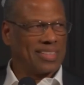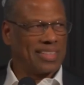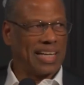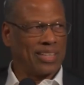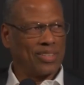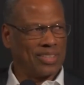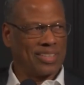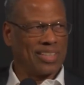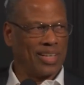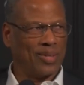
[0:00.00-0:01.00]
that good
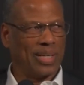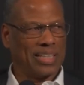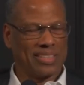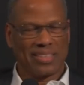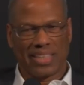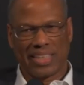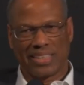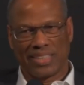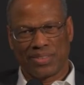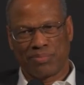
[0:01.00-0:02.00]
now. I, I
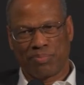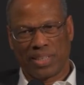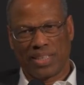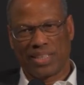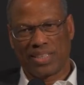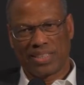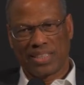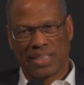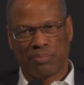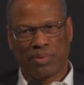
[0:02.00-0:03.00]
didn't play
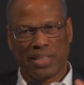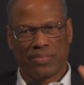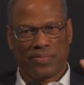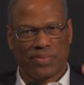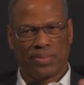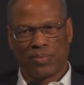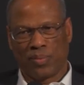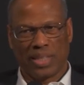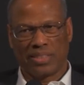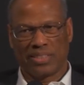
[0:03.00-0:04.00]
I played for
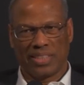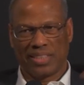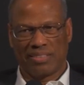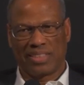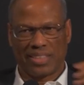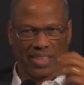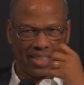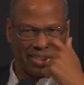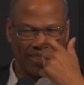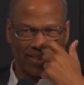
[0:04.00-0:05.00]
one year in
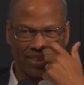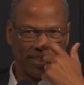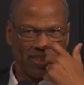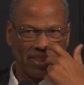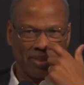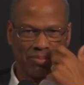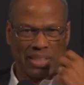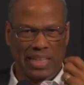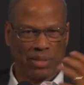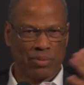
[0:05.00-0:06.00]
college,
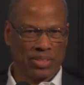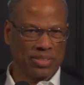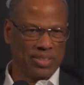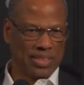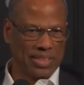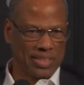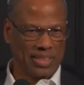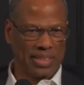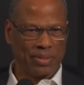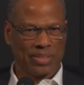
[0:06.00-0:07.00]
but I was doing,
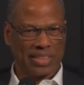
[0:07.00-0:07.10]
I was in